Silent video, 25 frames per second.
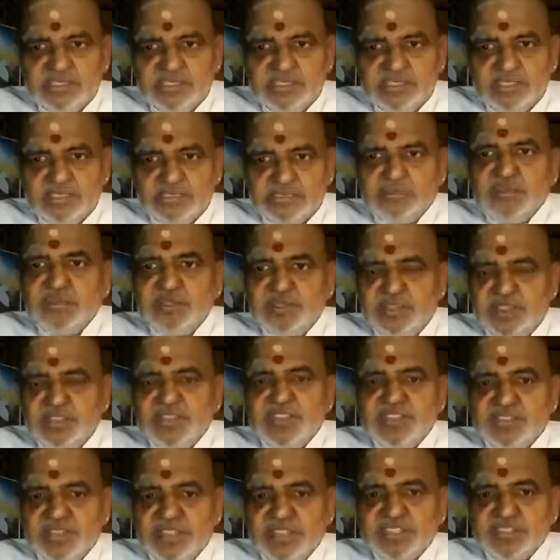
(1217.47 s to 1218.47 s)
Sometimes you can
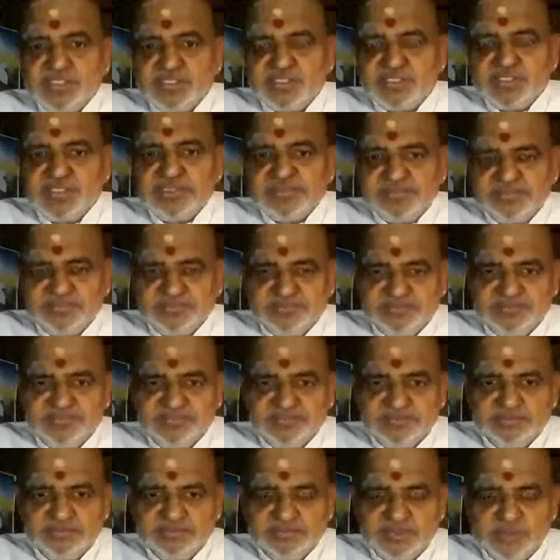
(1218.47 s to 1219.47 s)
try this.
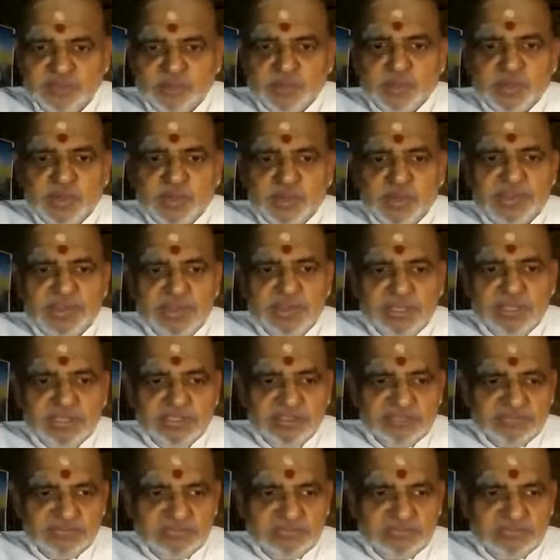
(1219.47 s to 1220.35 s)
Who are doing